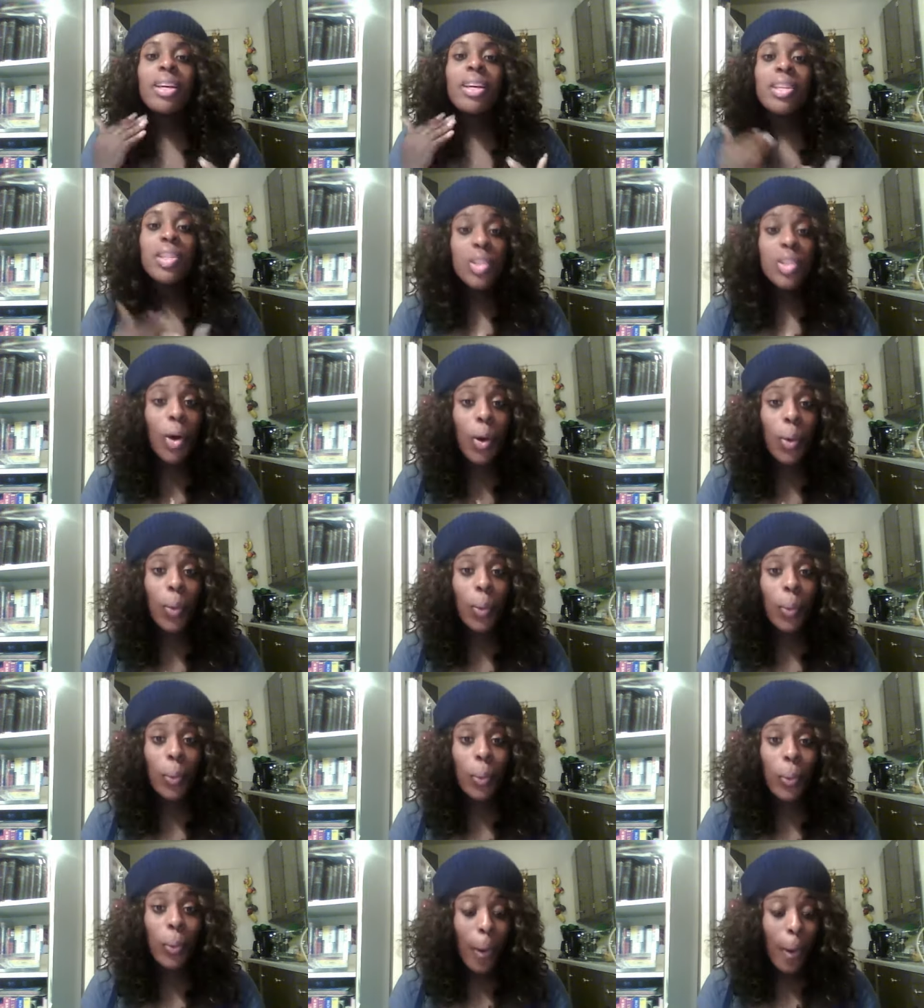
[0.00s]
So,
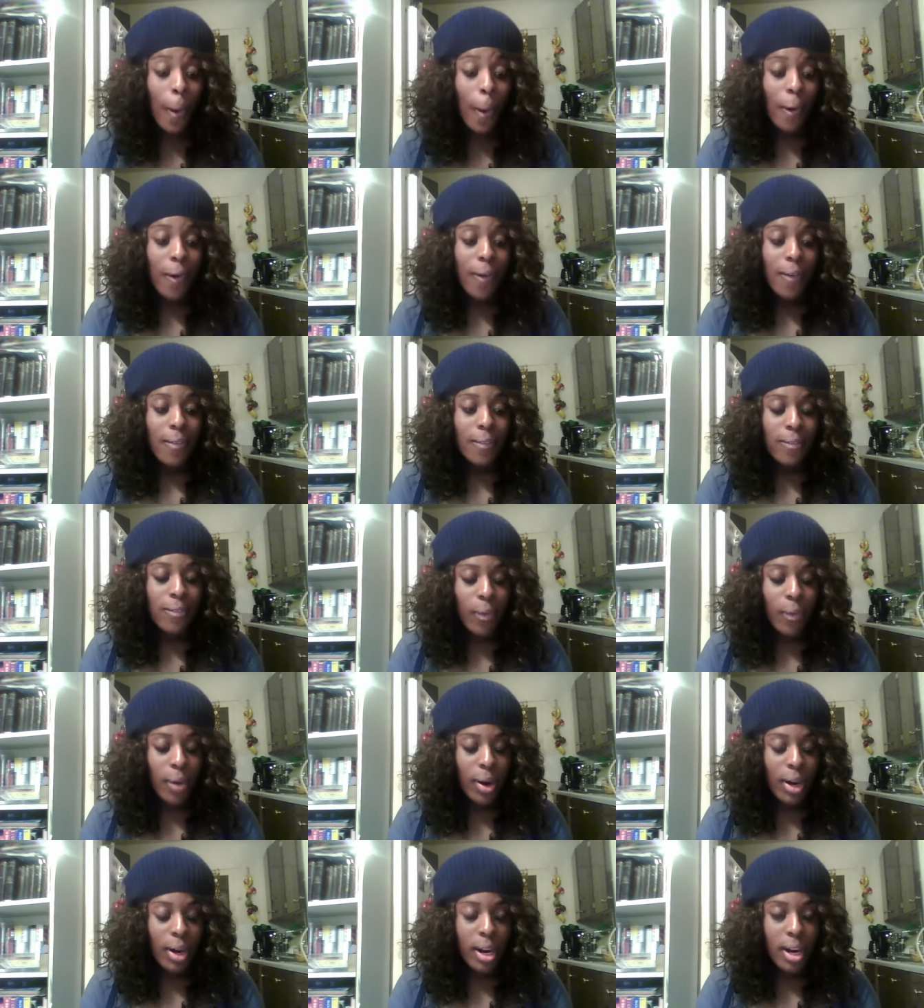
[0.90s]

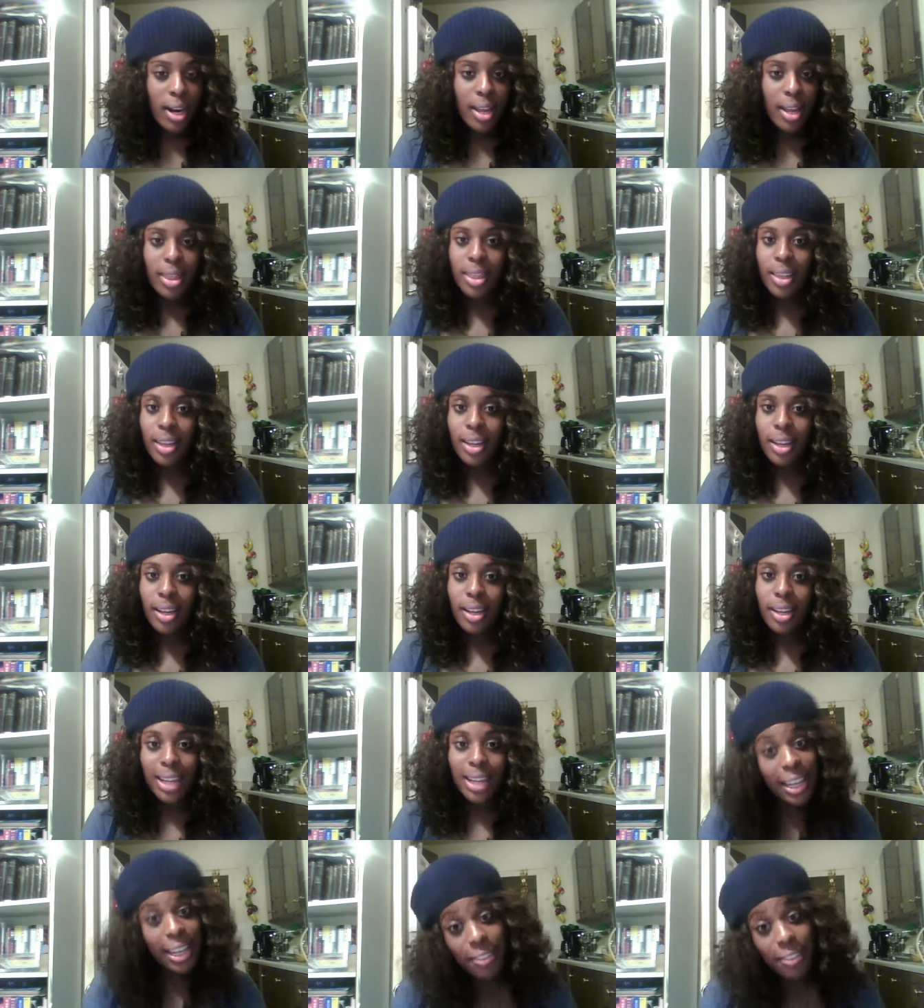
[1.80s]
for the
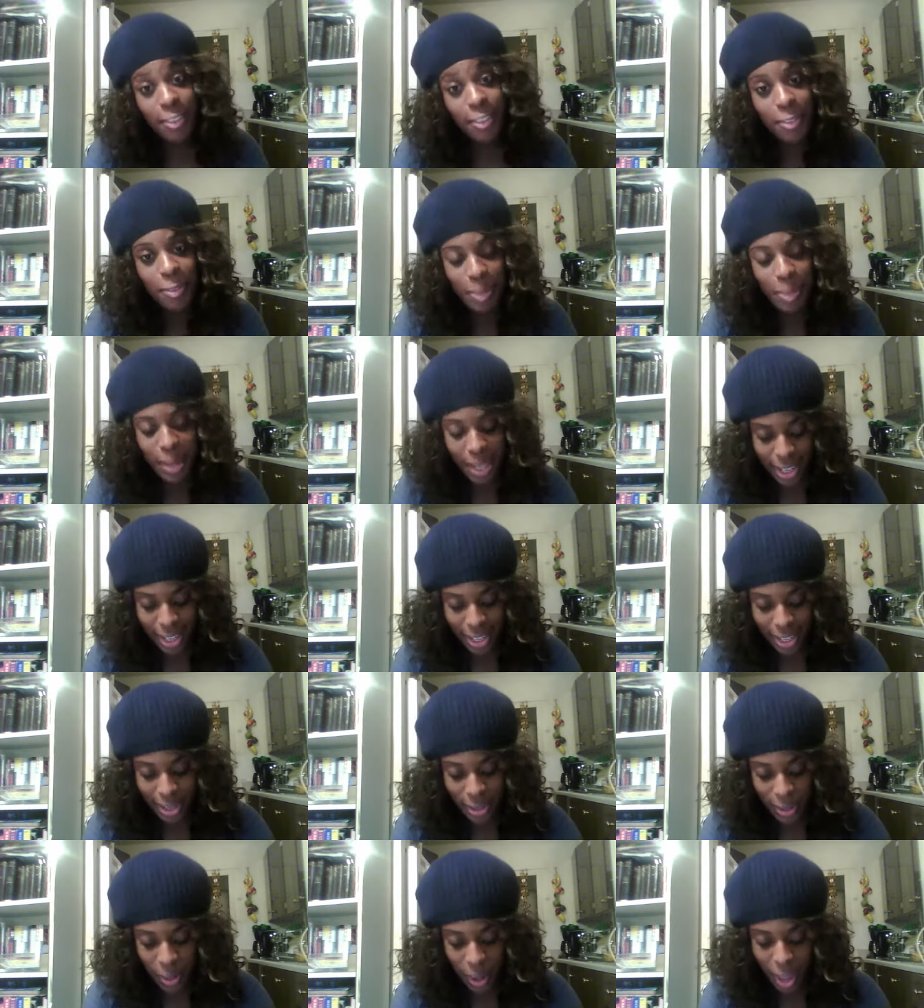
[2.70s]
life of me,